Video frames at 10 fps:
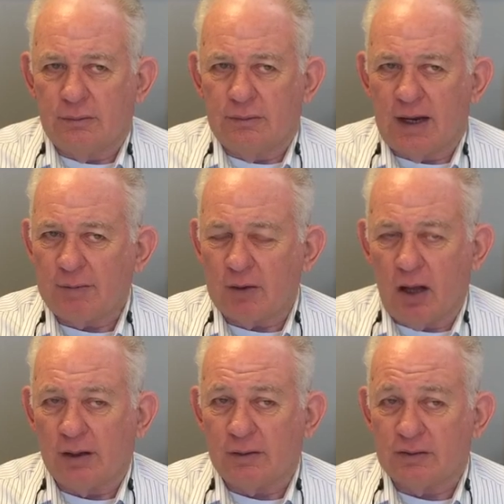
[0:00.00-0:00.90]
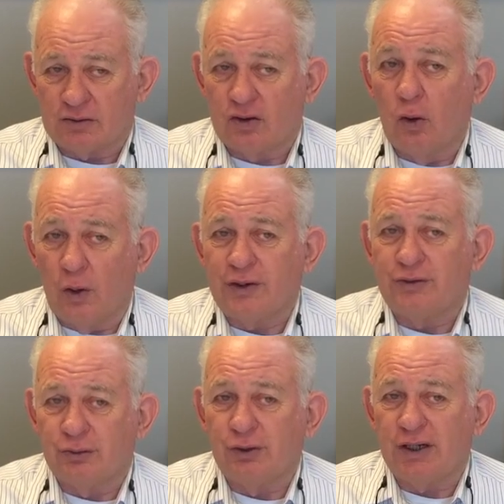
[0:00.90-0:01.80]
name calling is going
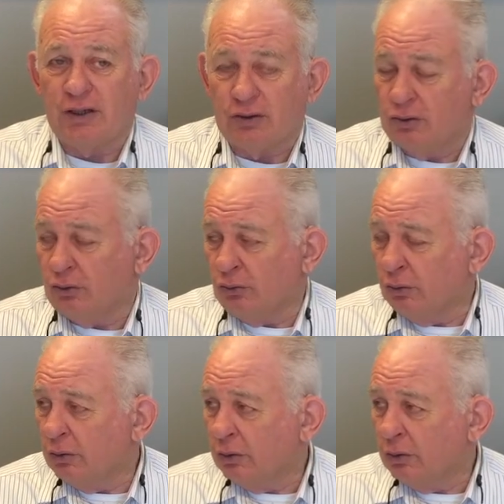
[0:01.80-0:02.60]
to lead to